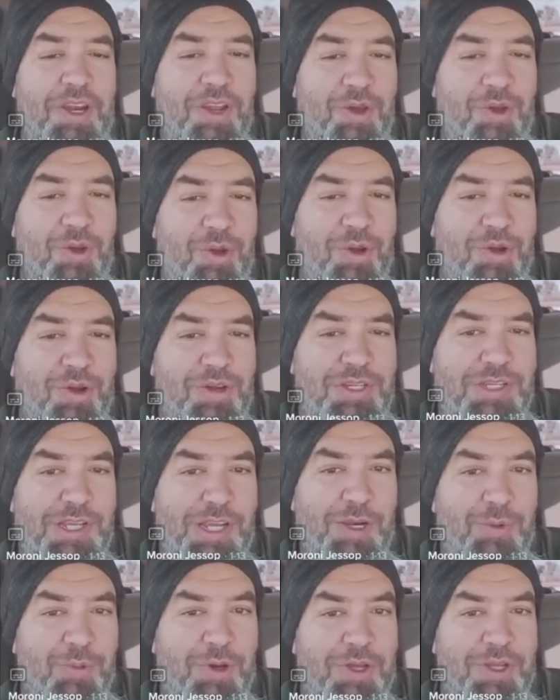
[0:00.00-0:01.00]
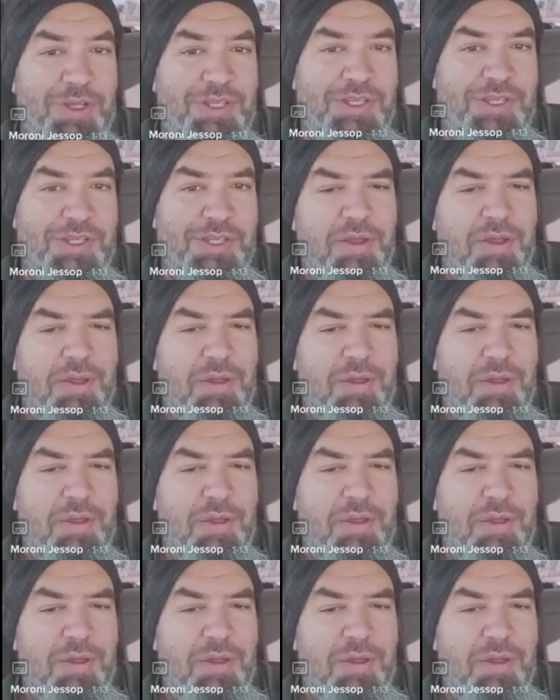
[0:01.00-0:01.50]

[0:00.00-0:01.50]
knew who Christine was.